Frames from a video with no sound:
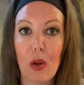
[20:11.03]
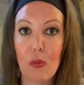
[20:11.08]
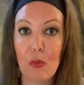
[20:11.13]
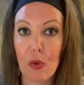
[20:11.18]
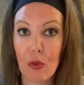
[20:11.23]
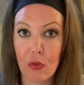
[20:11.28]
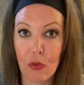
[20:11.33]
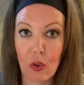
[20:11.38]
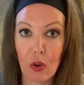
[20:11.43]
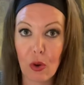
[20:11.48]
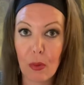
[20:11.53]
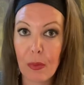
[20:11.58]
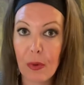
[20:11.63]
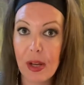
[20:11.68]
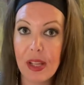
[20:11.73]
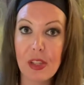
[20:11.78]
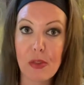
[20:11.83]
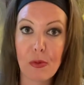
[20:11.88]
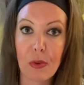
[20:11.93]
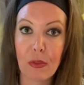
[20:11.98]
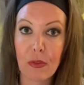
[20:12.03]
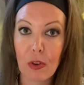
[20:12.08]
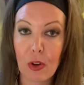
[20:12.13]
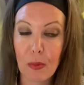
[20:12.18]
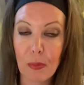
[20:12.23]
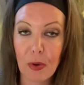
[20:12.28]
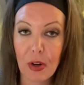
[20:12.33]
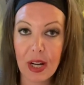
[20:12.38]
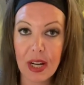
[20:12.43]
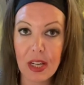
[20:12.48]
reverber it's
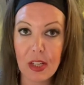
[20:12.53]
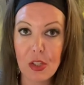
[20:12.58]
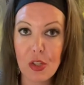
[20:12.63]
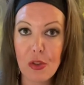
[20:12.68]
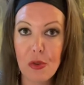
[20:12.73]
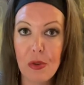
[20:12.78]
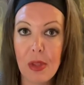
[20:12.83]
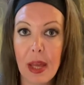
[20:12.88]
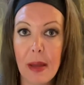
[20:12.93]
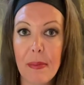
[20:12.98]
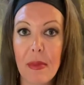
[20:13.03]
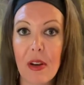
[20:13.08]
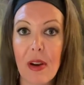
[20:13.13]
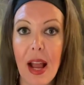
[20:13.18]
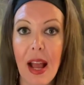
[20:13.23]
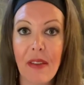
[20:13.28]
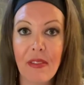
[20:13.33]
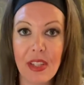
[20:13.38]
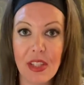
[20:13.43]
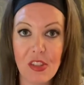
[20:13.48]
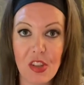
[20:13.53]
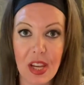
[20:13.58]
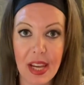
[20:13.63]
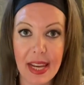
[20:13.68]
reverberating to them they're having to